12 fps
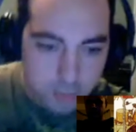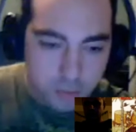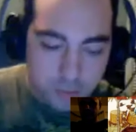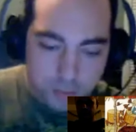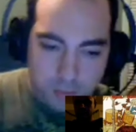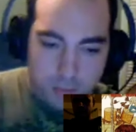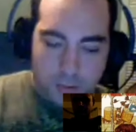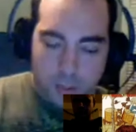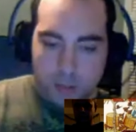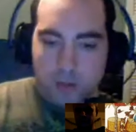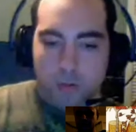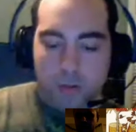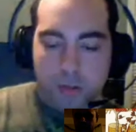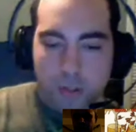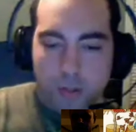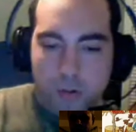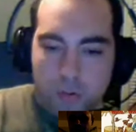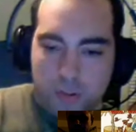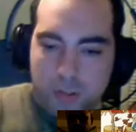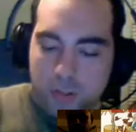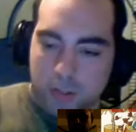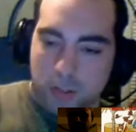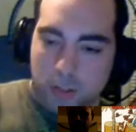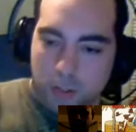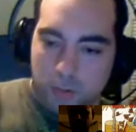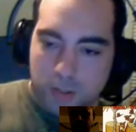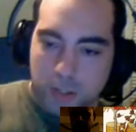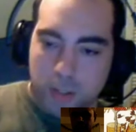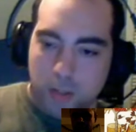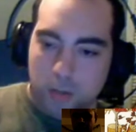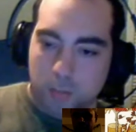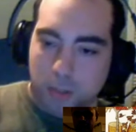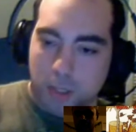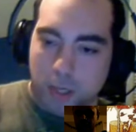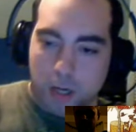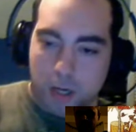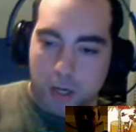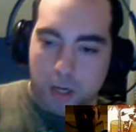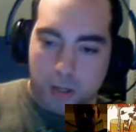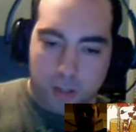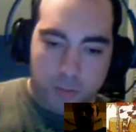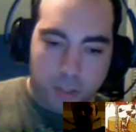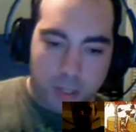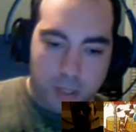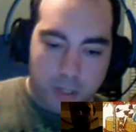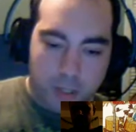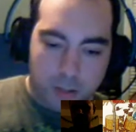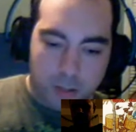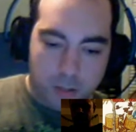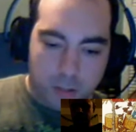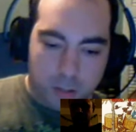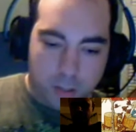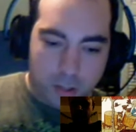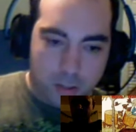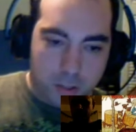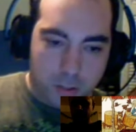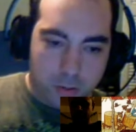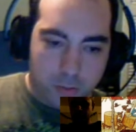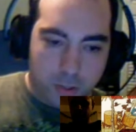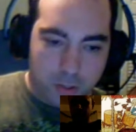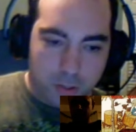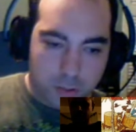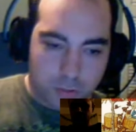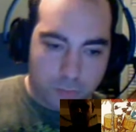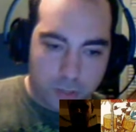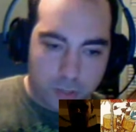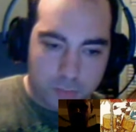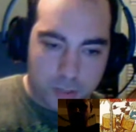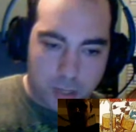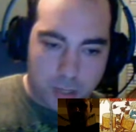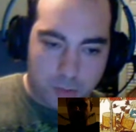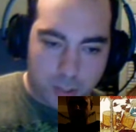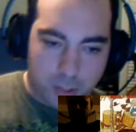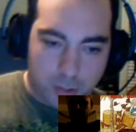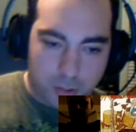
So you sink your blade into him, and he screams out in